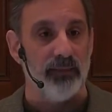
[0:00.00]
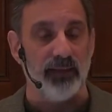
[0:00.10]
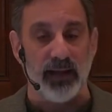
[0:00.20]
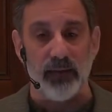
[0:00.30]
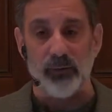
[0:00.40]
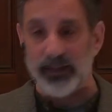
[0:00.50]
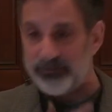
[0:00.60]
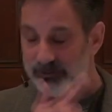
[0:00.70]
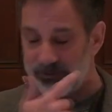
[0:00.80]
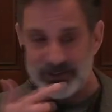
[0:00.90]
that I will
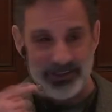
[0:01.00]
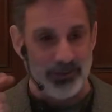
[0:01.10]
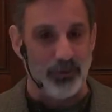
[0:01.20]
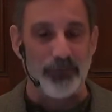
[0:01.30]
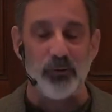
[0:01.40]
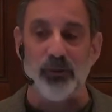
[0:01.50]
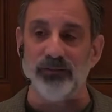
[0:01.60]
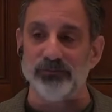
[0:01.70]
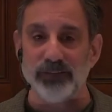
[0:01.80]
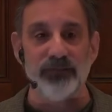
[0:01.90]
have every tear wiped away
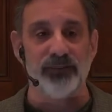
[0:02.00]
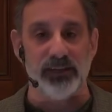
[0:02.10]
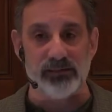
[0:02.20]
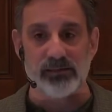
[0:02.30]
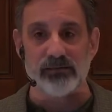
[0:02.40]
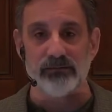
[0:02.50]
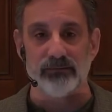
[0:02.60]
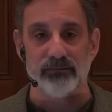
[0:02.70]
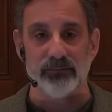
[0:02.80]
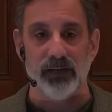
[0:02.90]
from my face
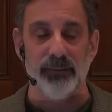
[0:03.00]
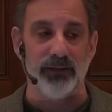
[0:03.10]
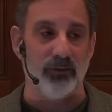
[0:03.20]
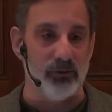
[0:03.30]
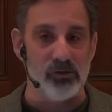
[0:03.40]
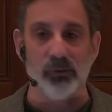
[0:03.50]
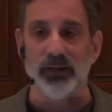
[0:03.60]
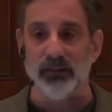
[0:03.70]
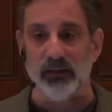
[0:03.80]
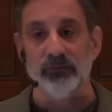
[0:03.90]
about those who I
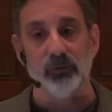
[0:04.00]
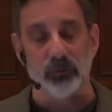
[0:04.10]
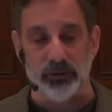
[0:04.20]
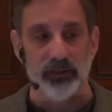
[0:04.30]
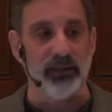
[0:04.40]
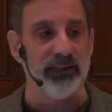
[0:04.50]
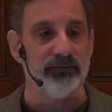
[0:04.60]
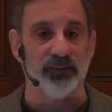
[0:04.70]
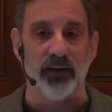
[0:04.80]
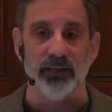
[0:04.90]
love who are in the lake of
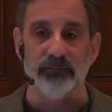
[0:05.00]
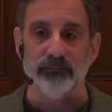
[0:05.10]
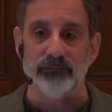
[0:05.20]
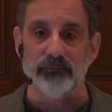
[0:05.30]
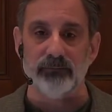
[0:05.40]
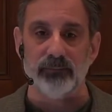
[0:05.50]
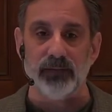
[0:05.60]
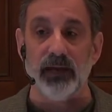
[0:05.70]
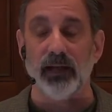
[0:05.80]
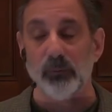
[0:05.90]
fire.
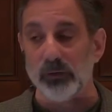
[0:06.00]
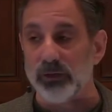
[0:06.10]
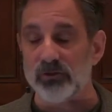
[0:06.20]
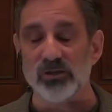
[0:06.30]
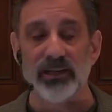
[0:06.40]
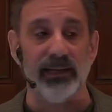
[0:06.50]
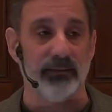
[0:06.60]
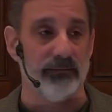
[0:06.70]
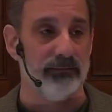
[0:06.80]
And I will understand